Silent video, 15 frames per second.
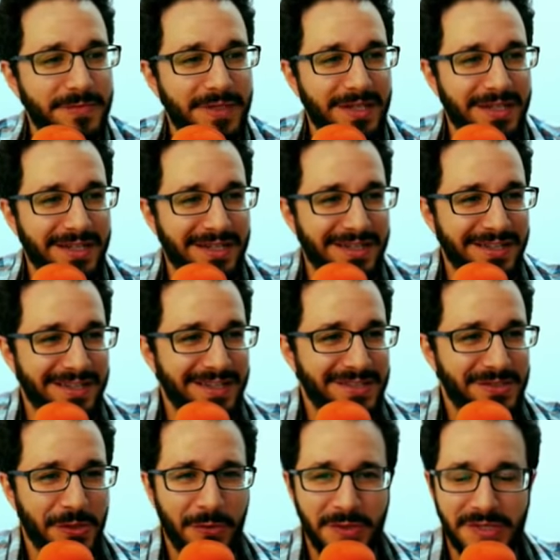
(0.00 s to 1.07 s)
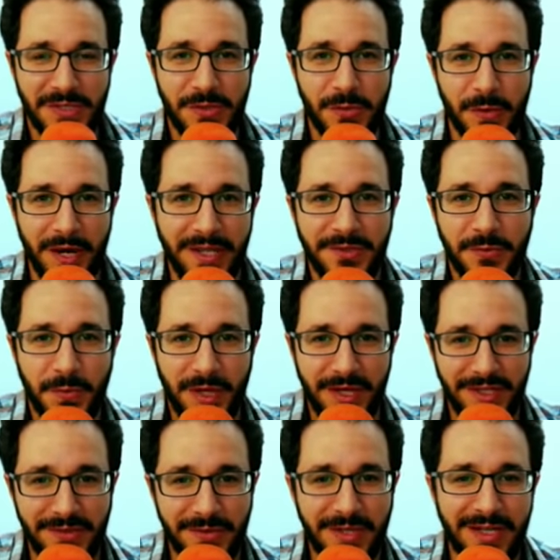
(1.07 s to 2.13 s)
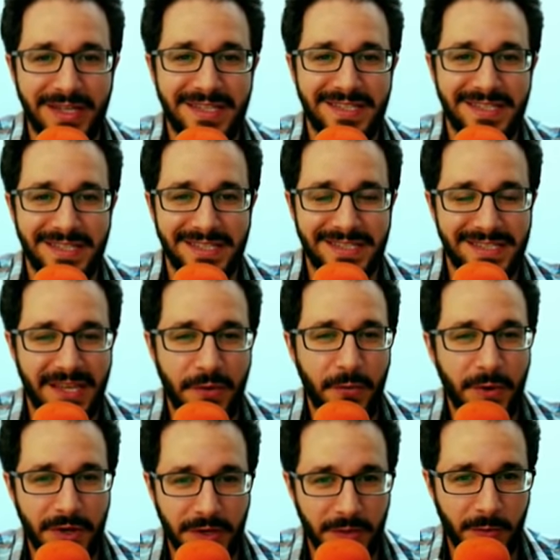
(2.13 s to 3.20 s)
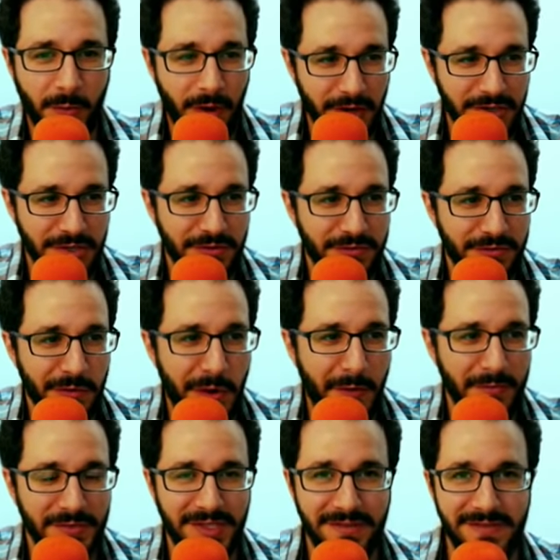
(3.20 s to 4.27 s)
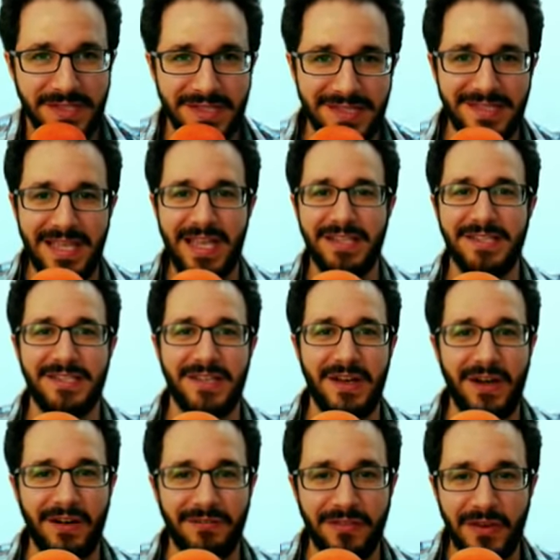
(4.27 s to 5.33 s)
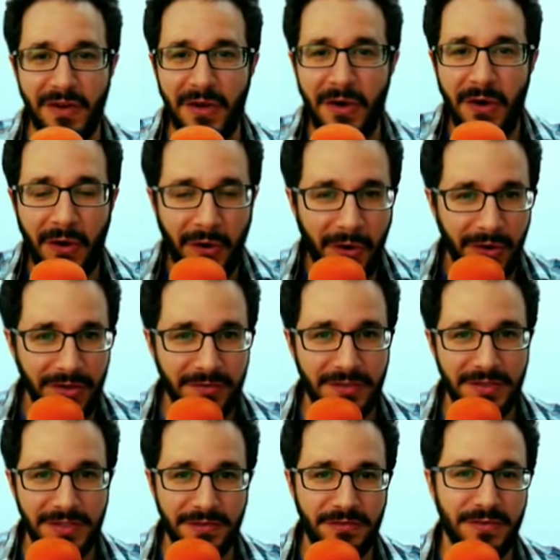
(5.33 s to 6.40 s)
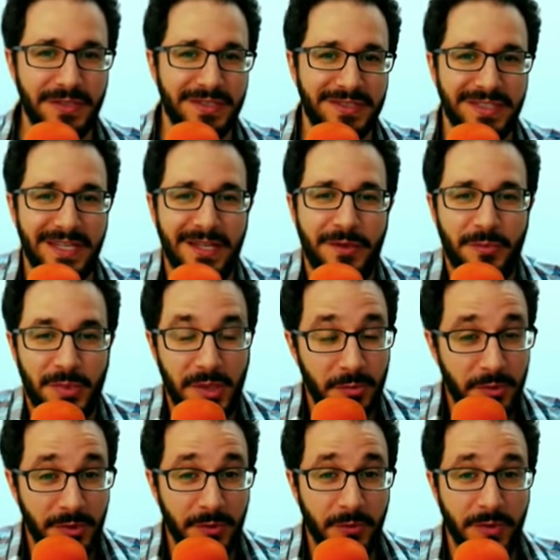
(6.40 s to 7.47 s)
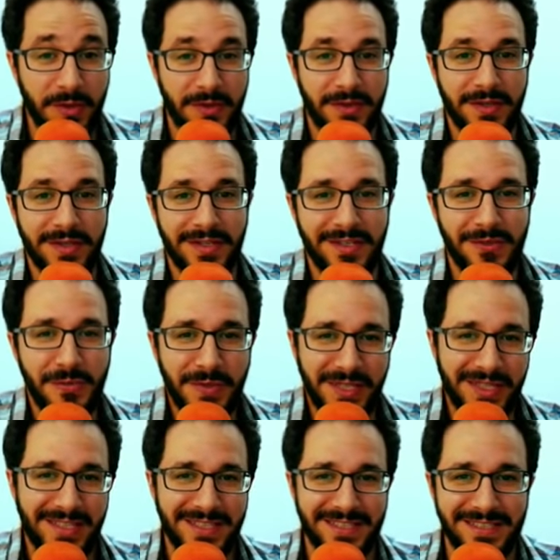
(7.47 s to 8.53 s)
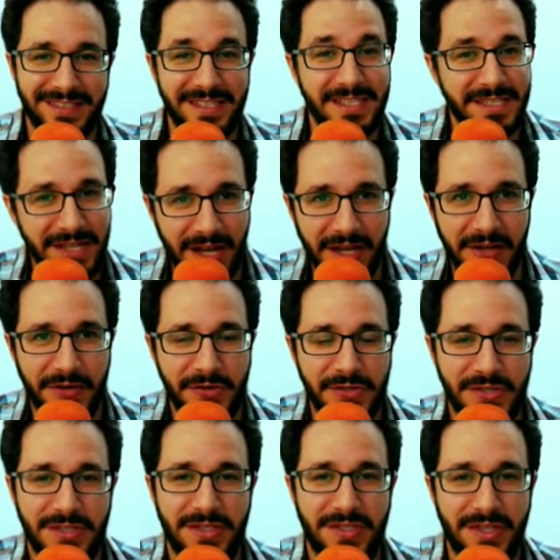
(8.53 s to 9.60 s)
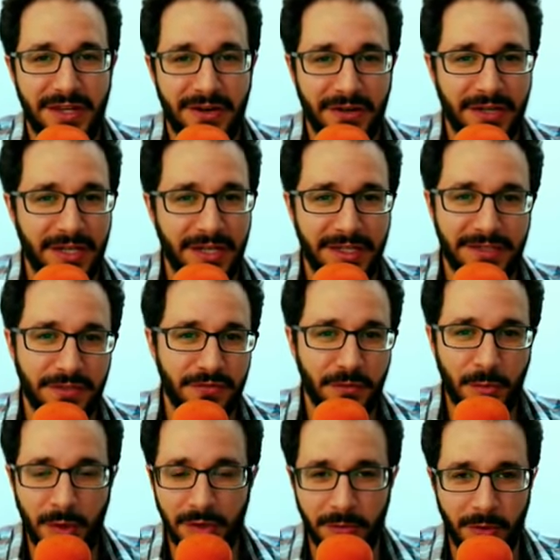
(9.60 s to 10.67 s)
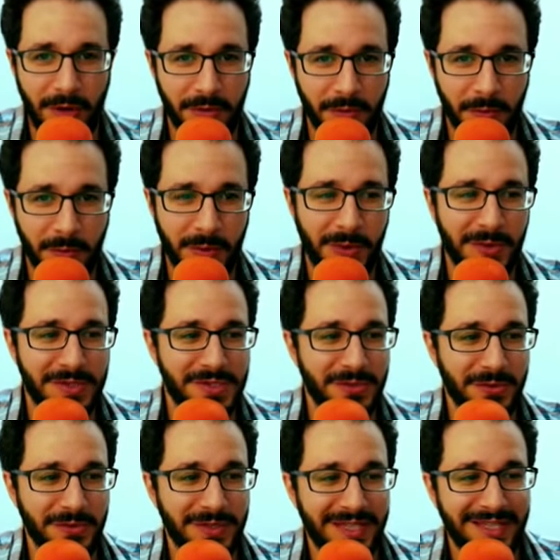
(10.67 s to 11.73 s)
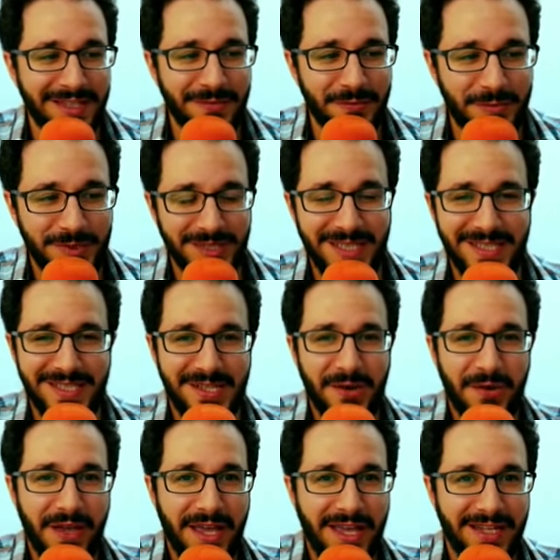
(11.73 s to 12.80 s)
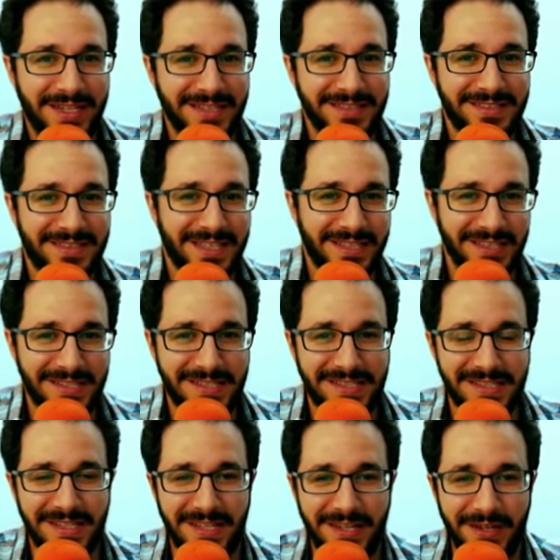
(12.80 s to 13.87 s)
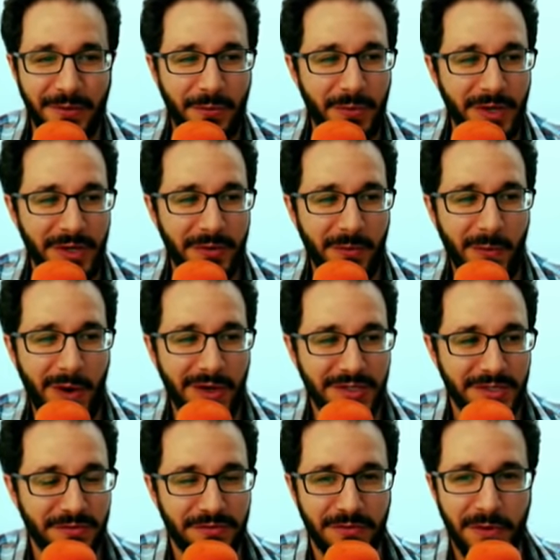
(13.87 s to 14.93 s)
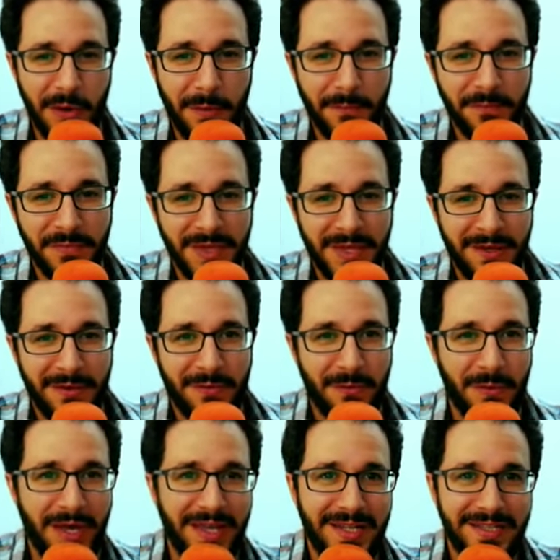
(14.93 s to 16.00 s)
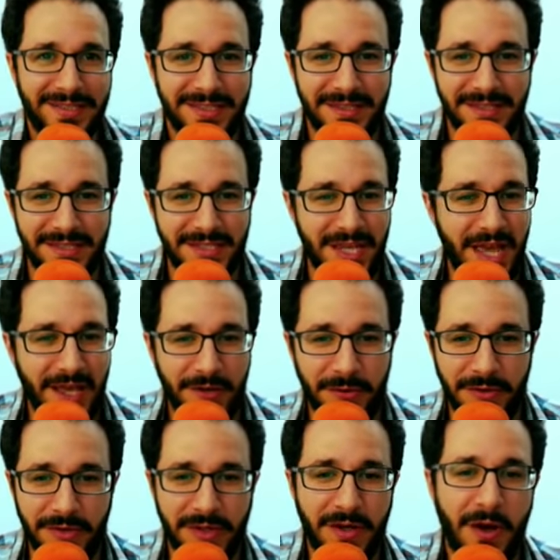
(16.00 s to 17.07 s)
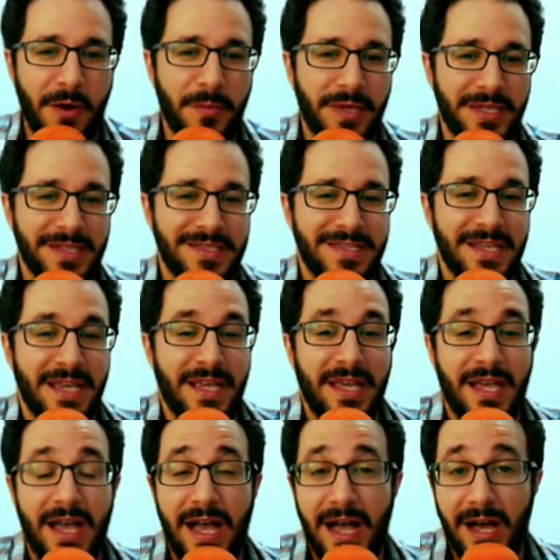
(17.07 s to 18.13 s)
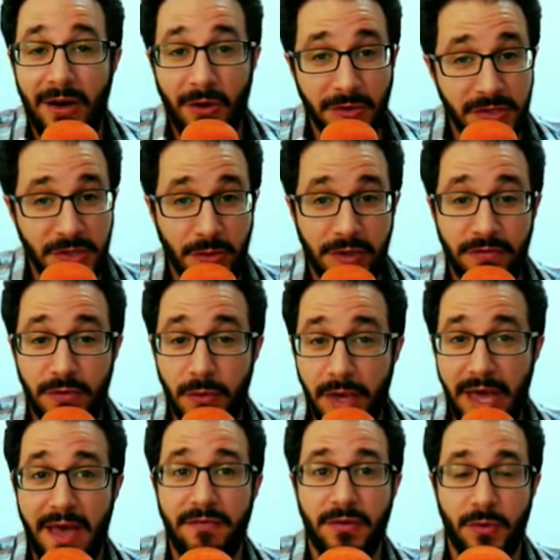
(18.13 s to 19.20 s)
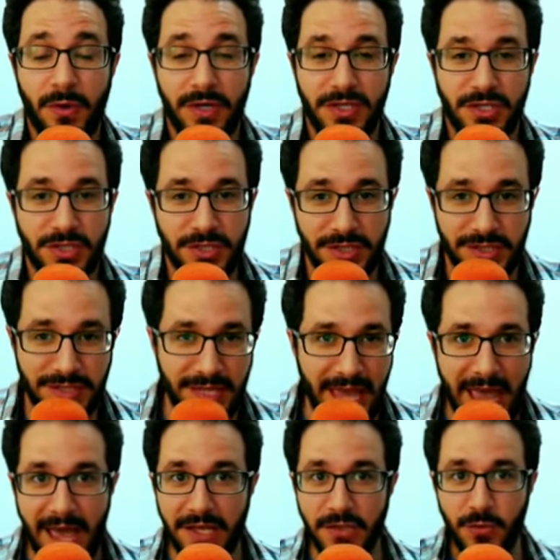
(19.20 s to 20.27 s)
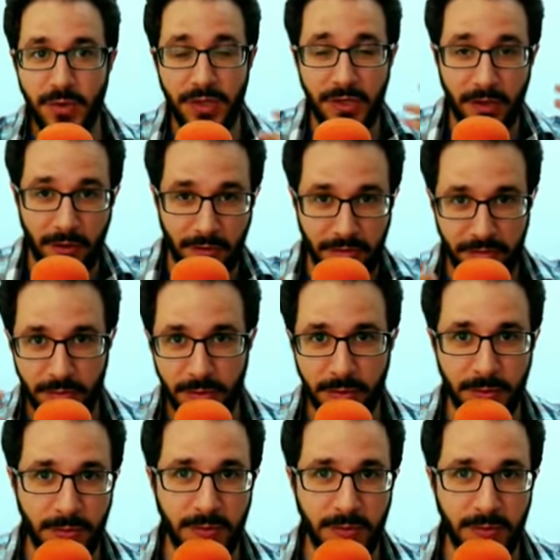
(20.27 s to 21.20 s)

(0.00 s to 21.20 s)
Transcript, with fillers: uh, it's always great when you guys uh, say where you're watching from, gives a sense of all of the different people with unique desires that are connected from all around the world. So please go ahead and tell us where you're watching from, write it in the chat or in the comments. Uh, also, if you have questions as we go through